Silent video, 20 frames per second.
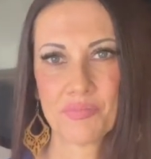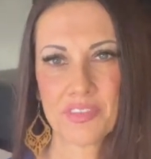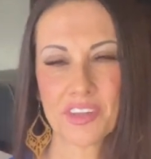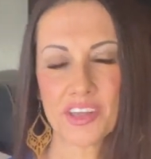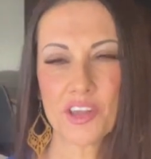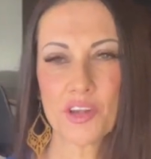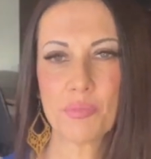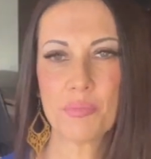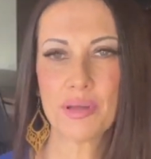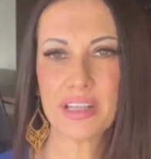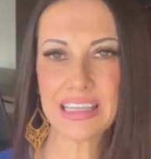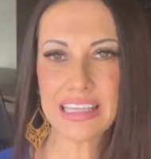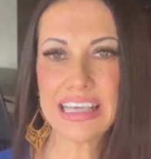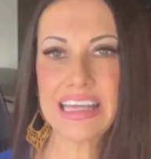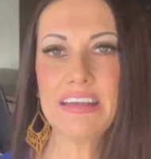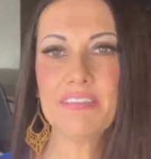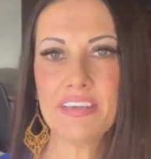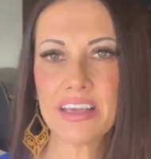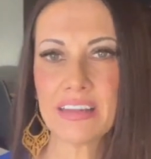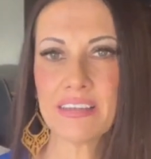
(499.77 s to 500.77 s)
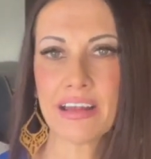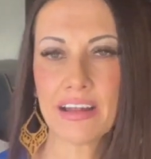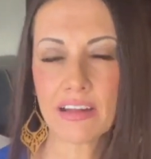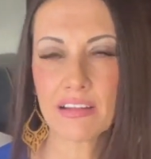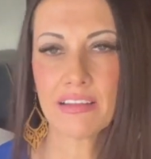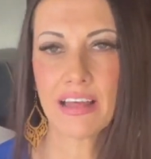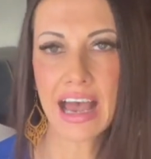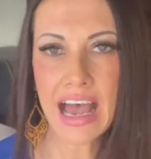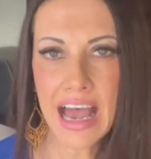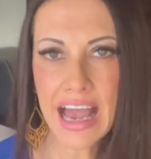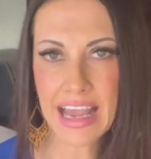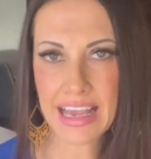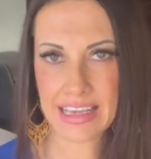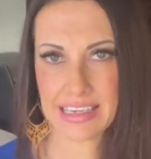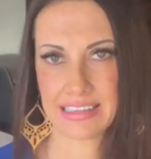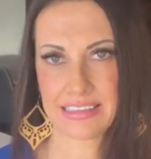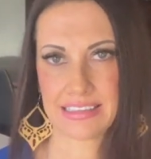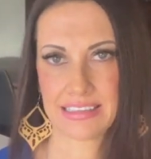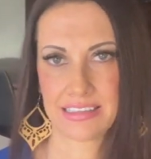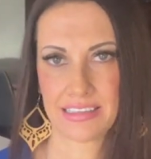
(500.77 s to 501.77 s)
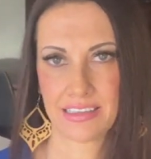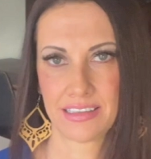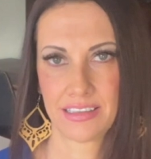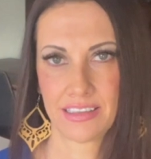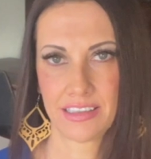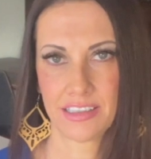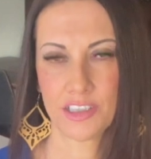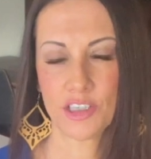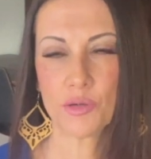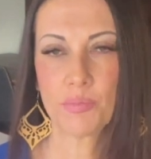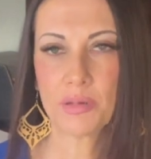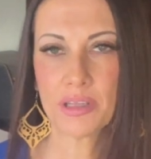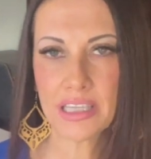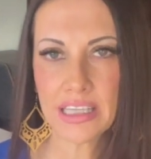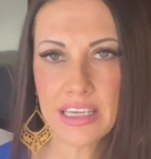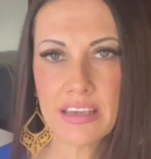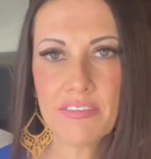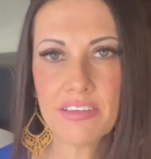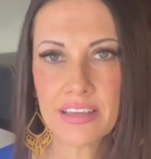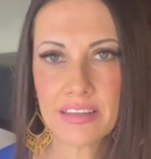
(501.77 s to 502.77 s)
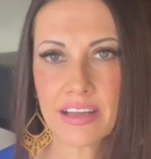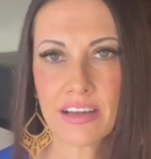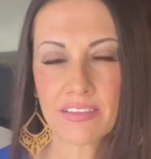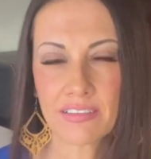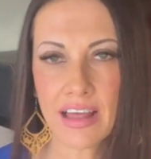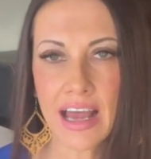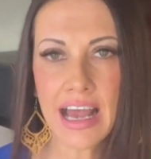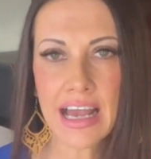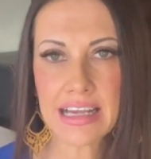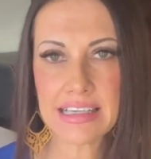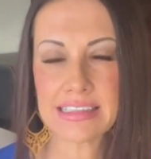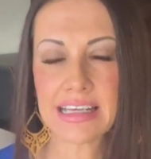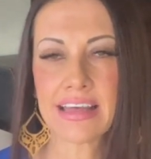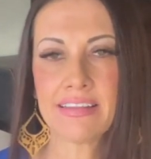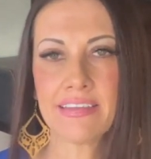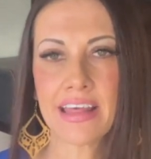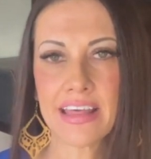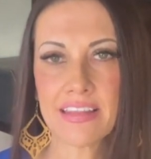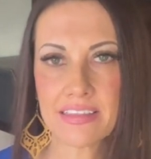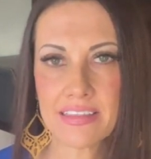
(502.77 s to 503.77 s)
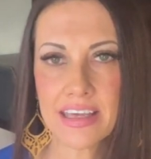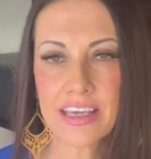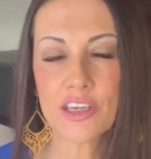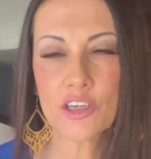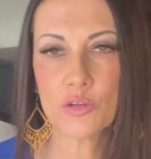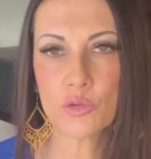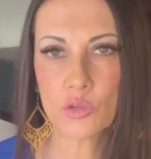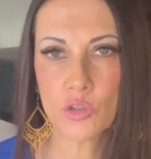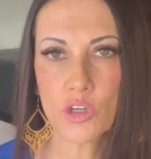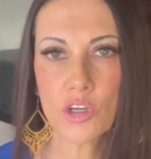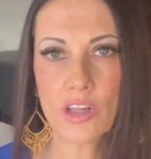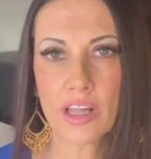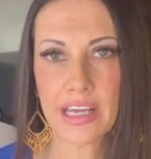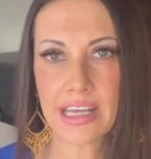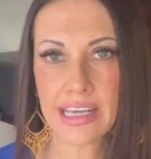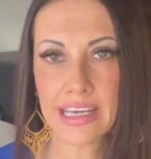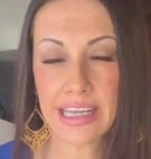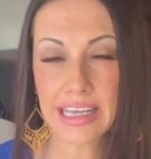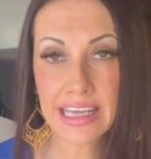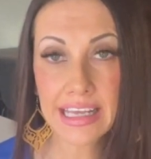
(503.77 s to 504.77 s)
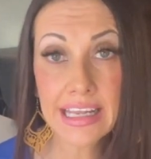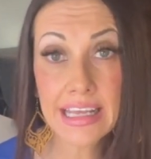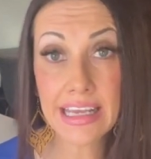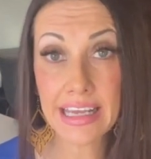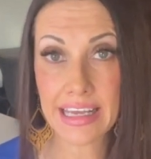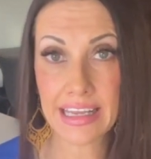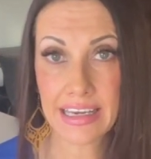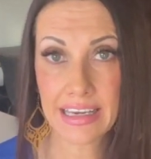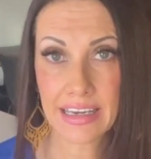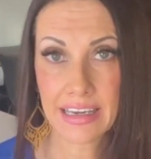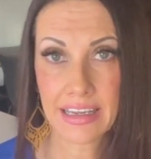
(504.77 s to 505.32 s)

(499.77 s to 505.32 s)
You're believing their lies. You're believing their lies, and they think you look like an idiot.